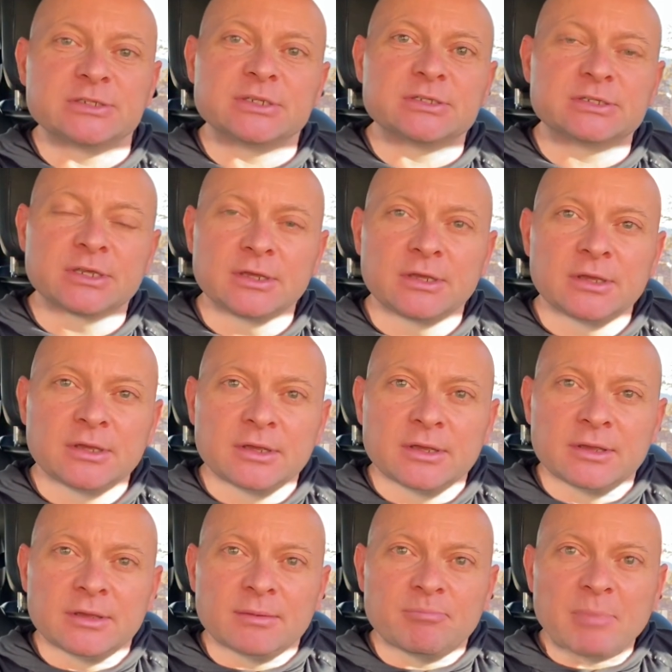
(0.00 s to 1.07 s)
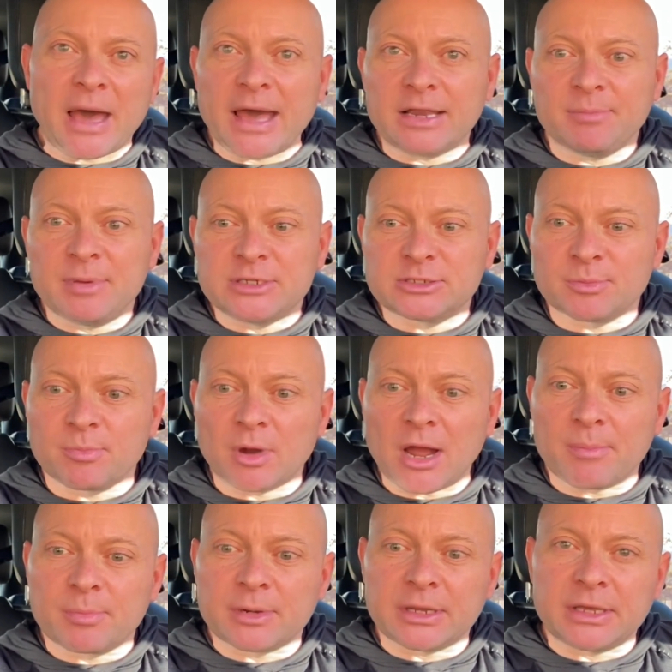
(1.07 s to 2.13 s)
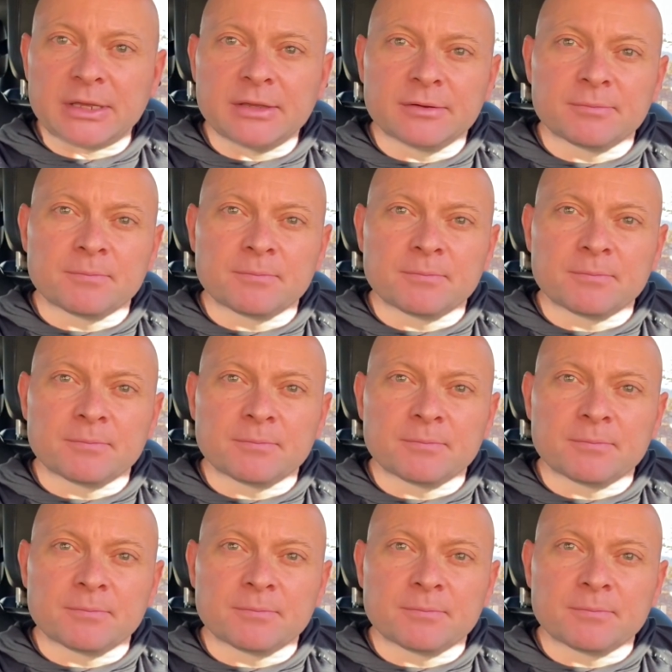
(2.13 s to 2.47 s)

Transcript: is buying a piece of property,